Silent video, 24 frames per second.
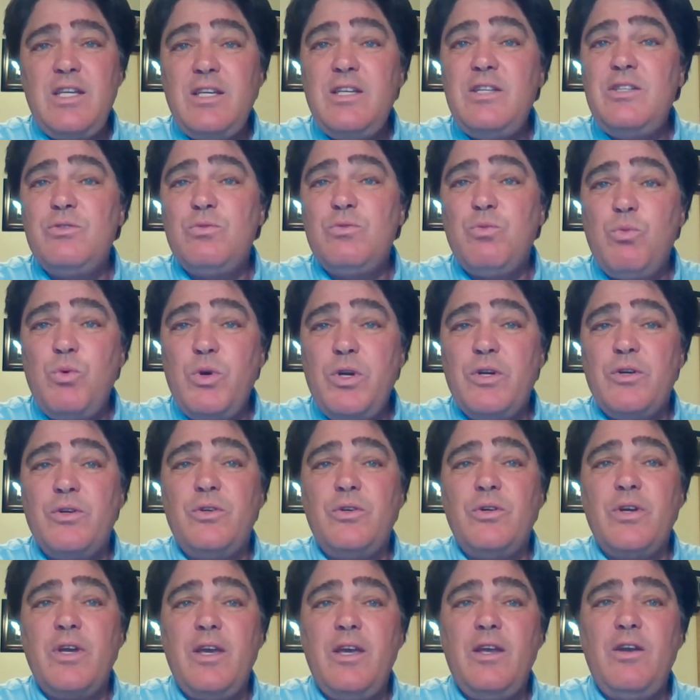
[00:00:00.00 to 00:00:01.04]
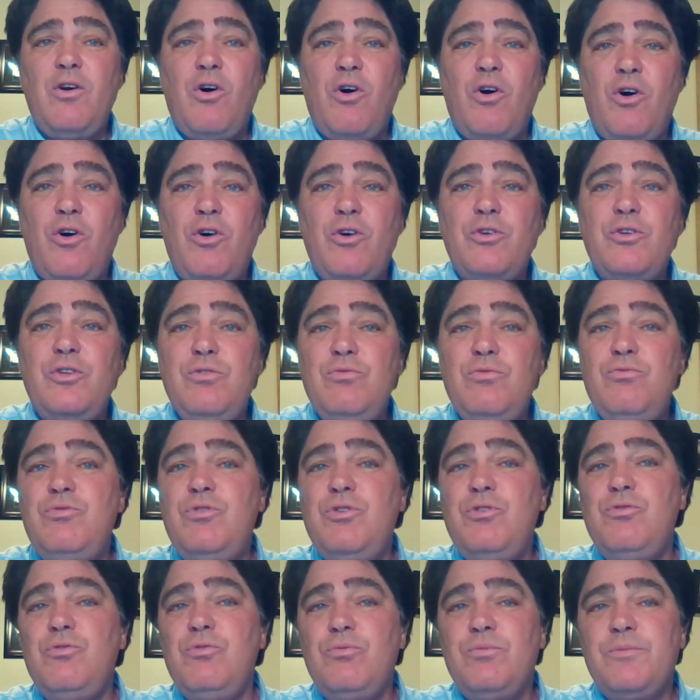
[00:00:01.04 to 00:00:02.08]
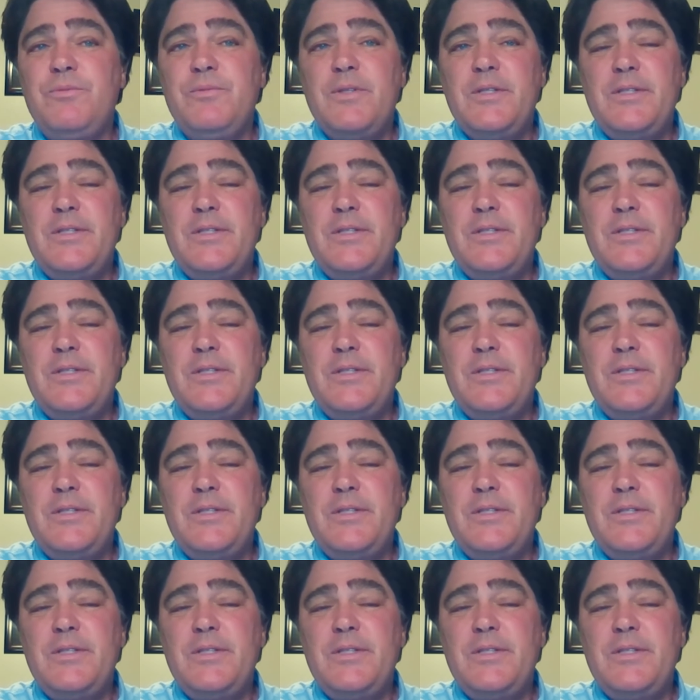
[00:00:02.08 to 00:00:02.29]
his will in all you do.